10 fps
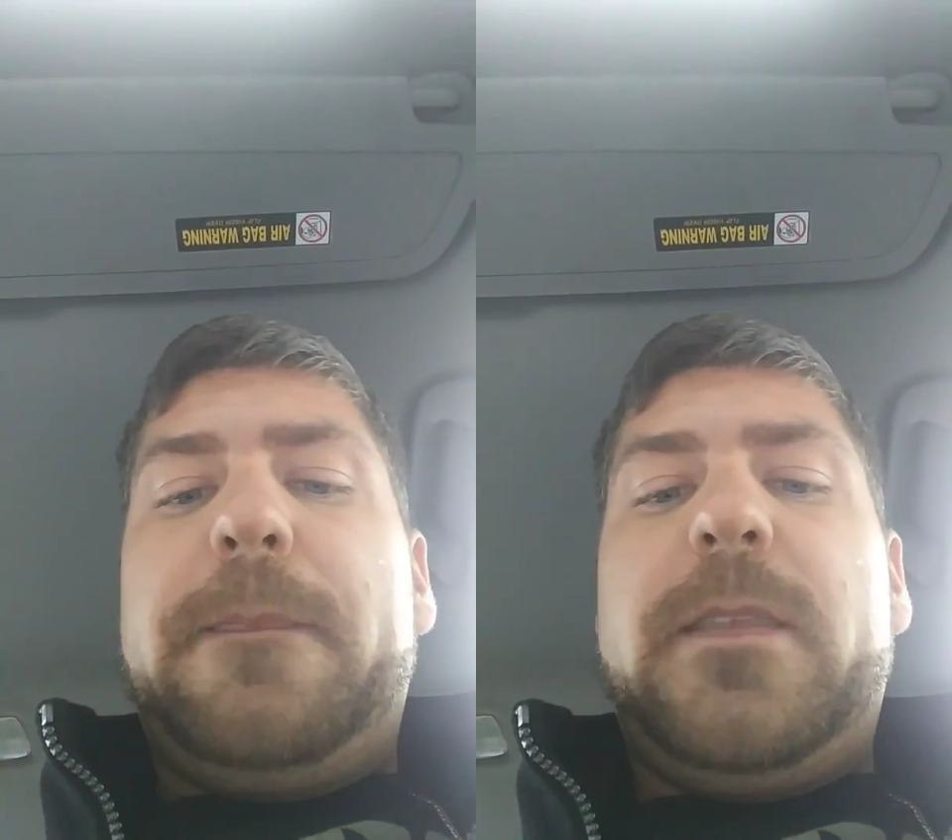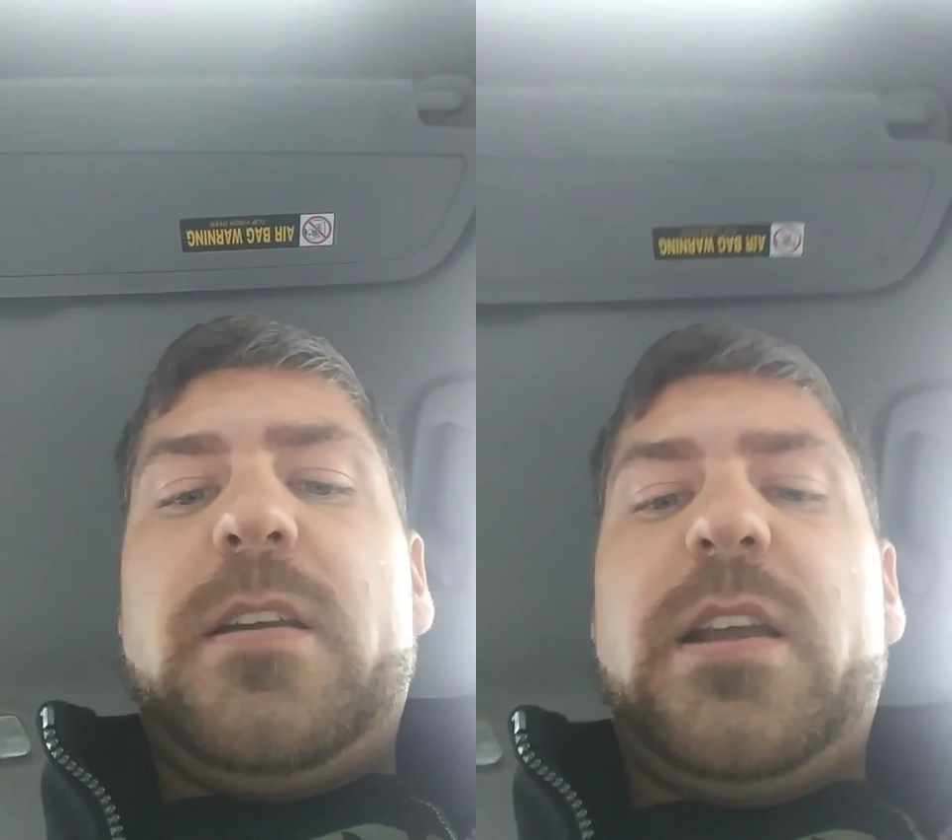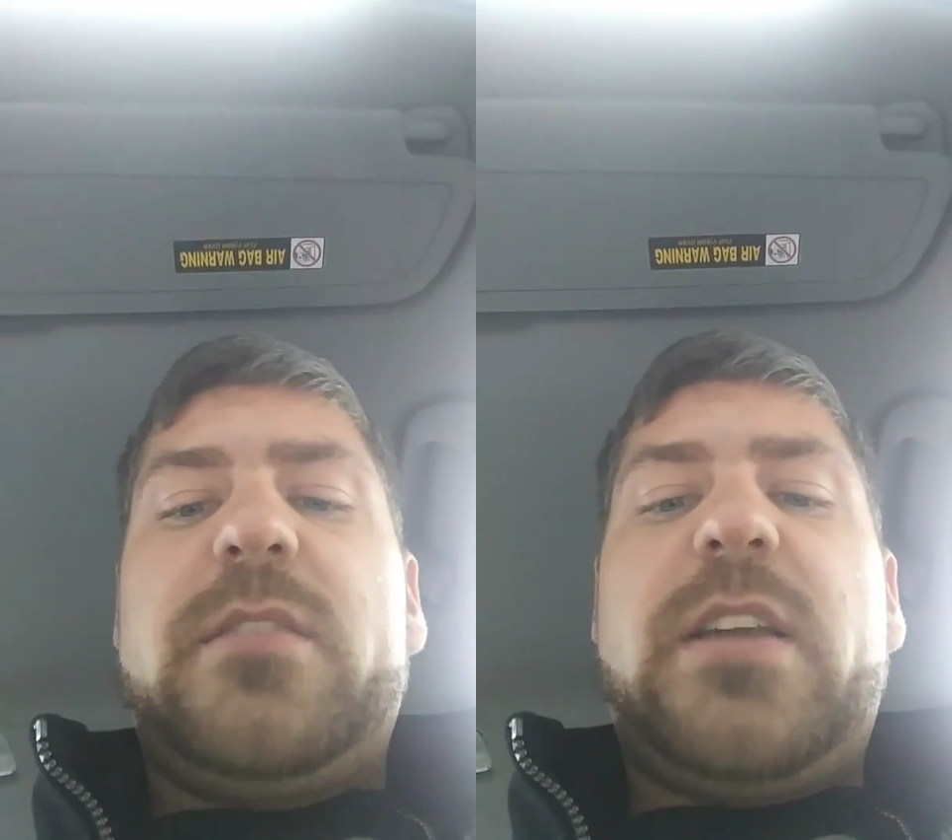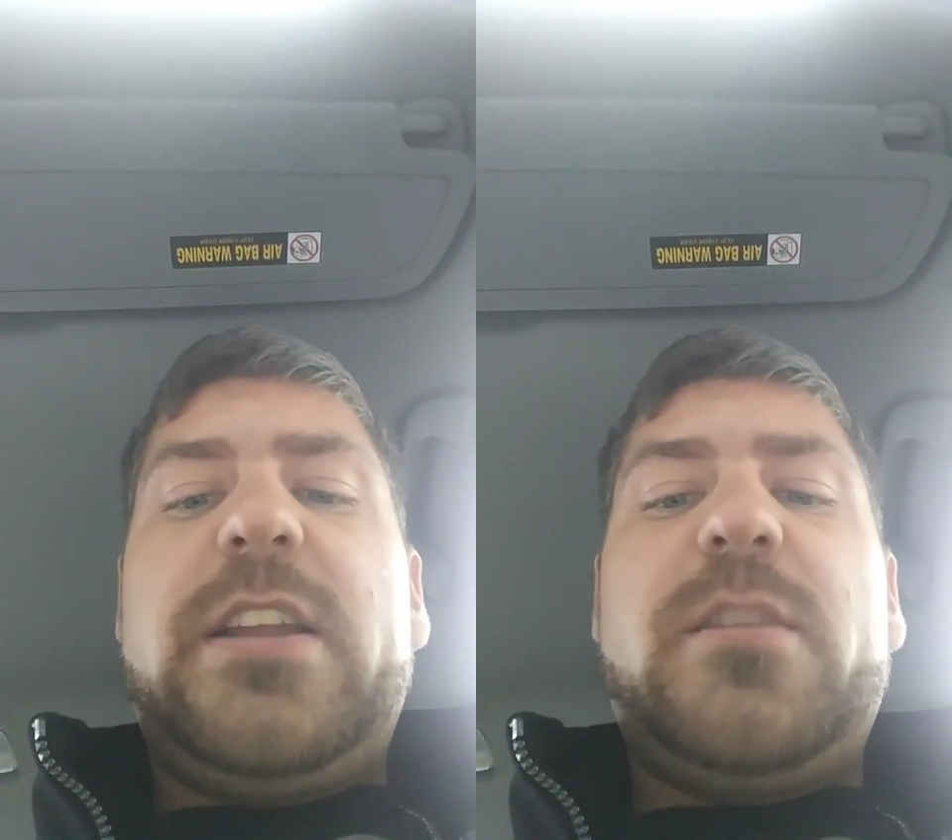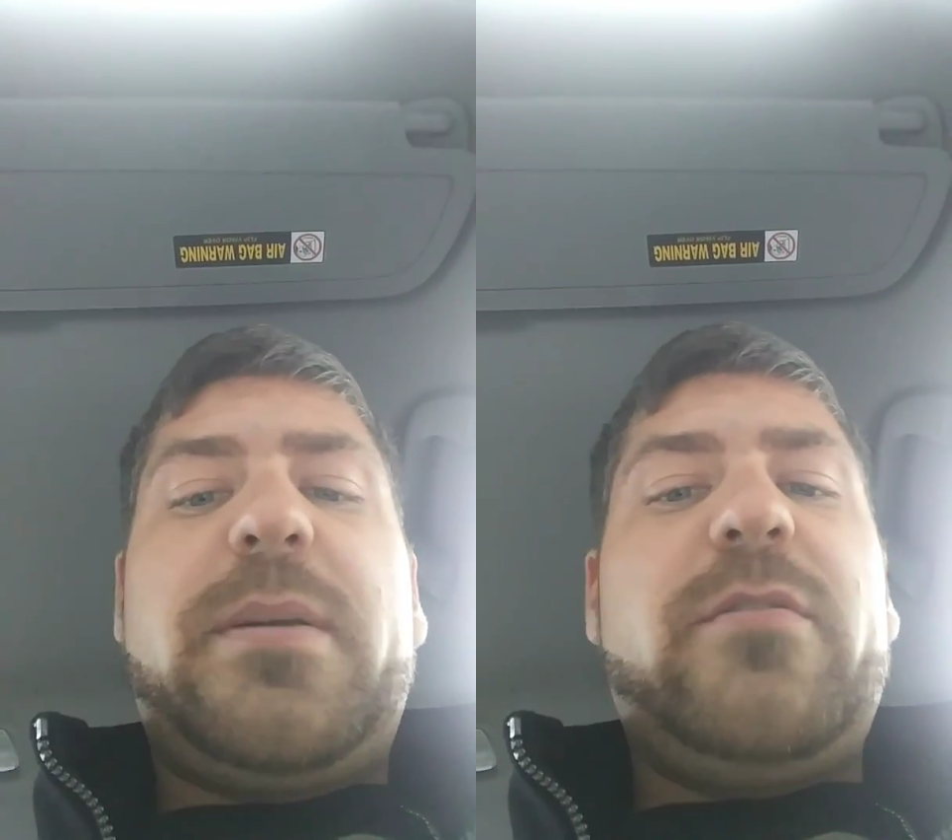You know, I got to
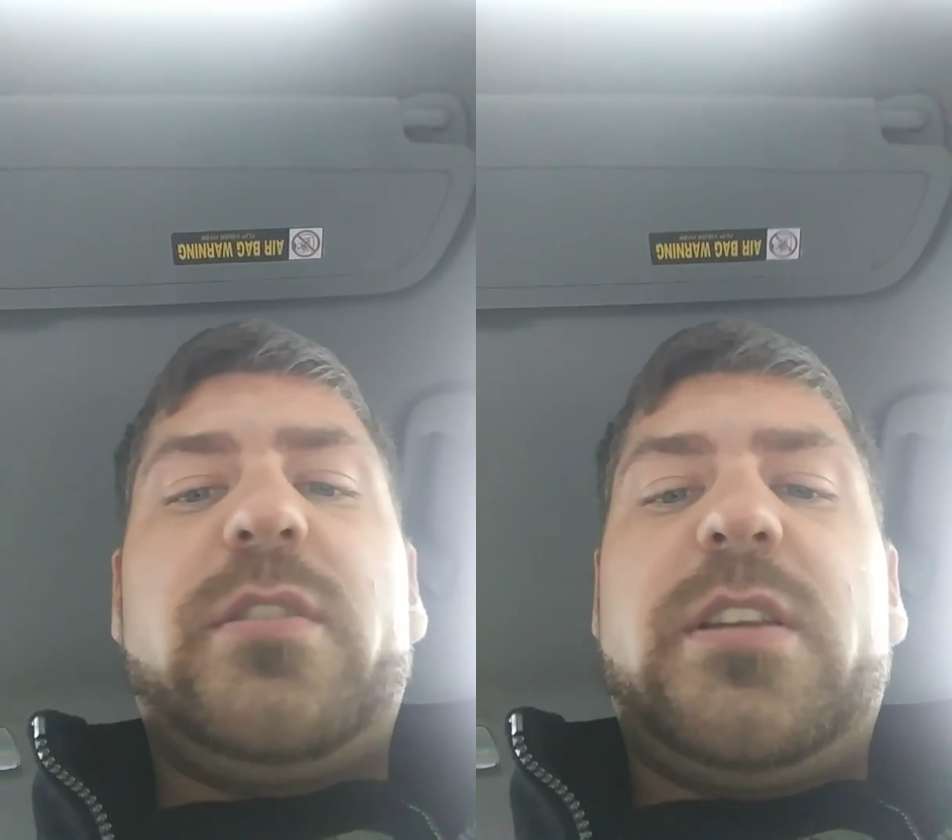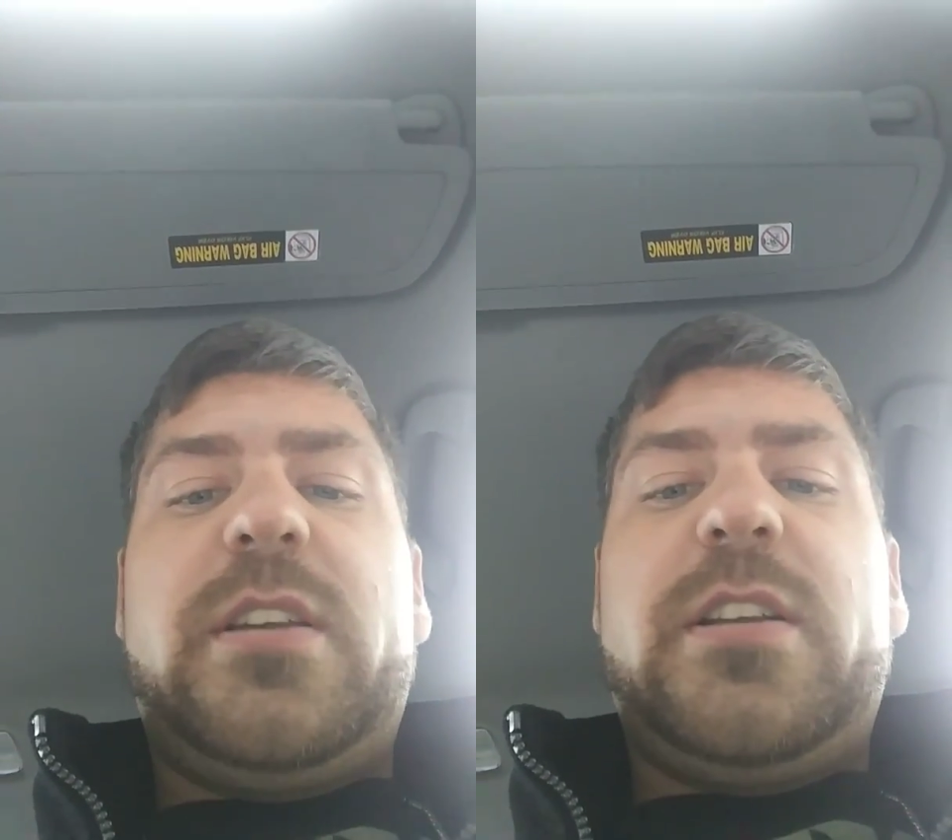tighten up everything,